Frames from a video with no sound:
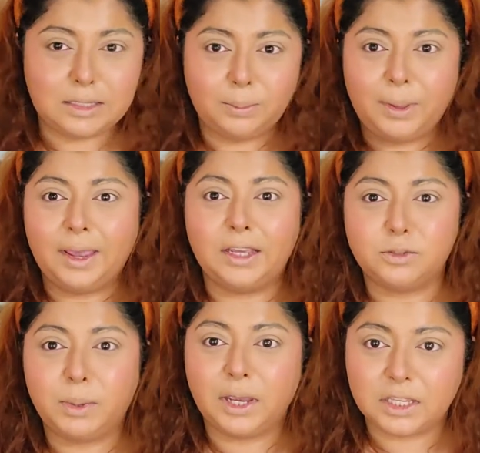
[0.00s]
the pig
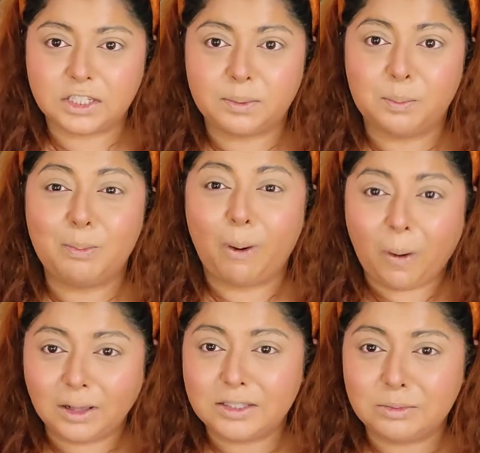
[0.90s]
as big as
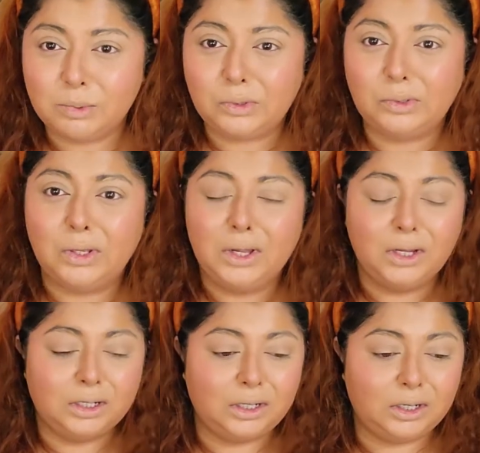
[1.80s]
possible,
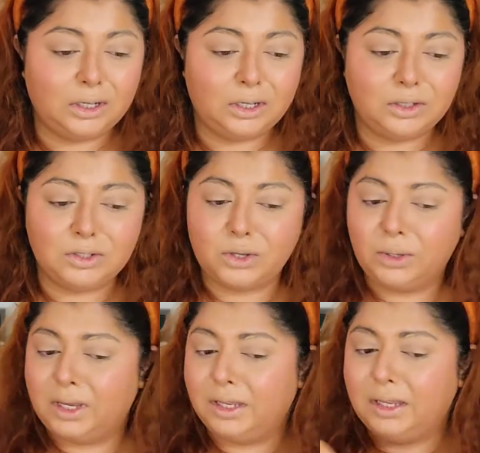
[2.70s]
uh,
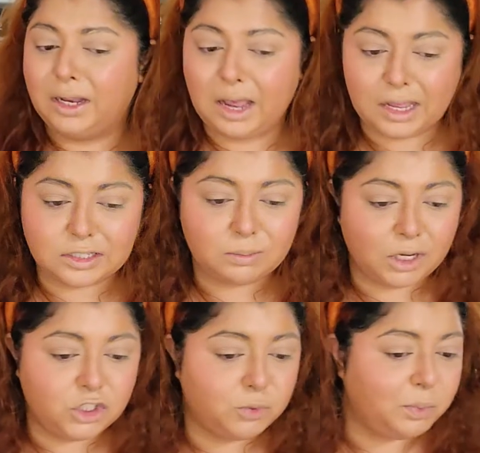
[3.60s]
so you can get as
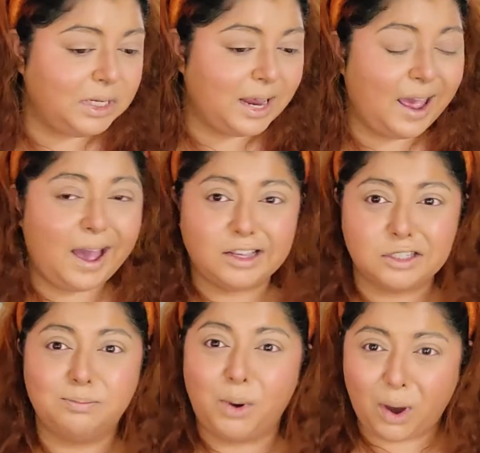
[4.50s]
much meat
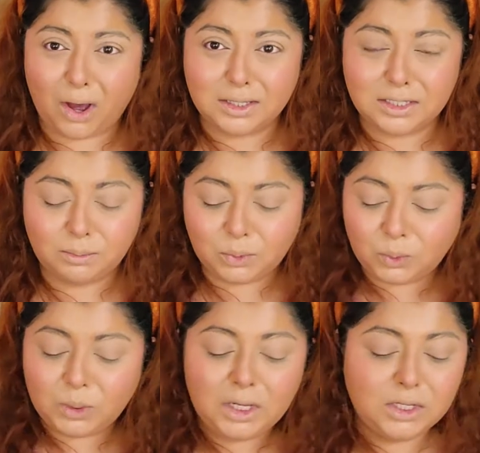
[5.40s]
as
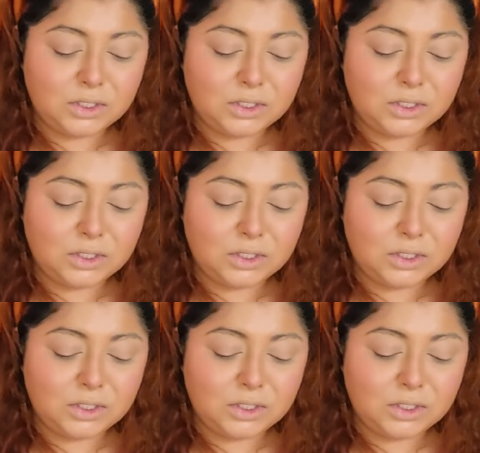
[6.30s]
possible.